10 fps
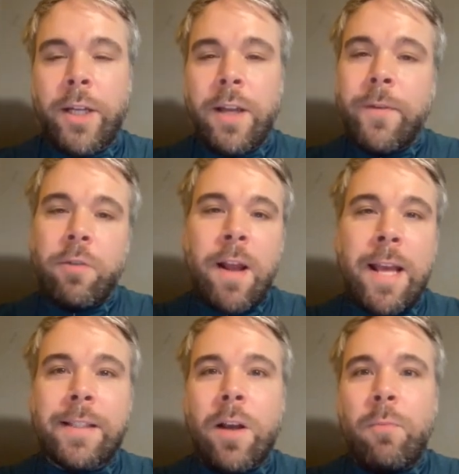Another
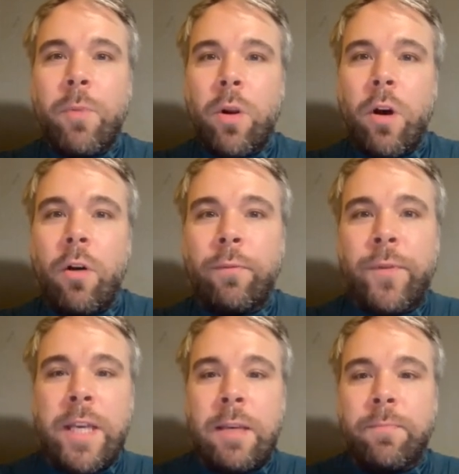great example
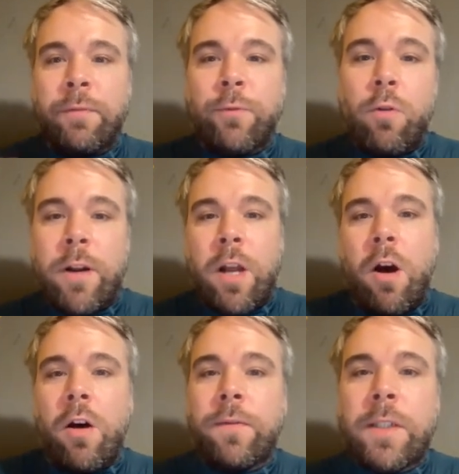of the before and
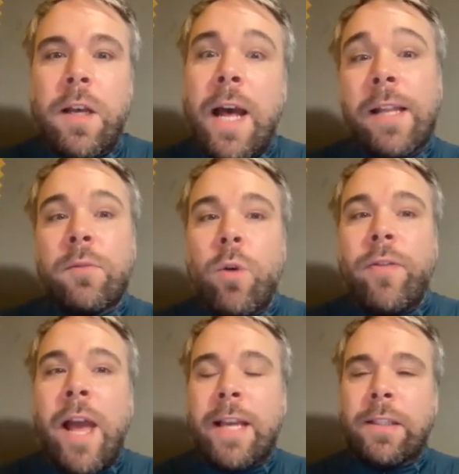after, and
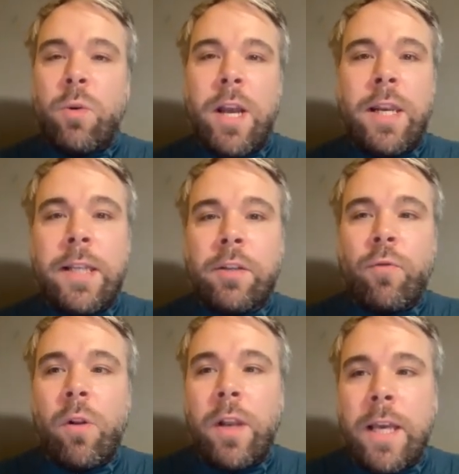one that is quite
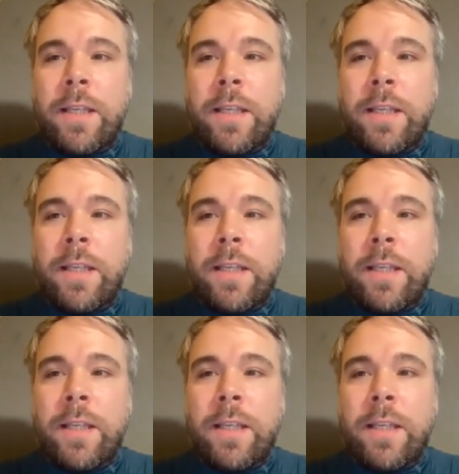literal,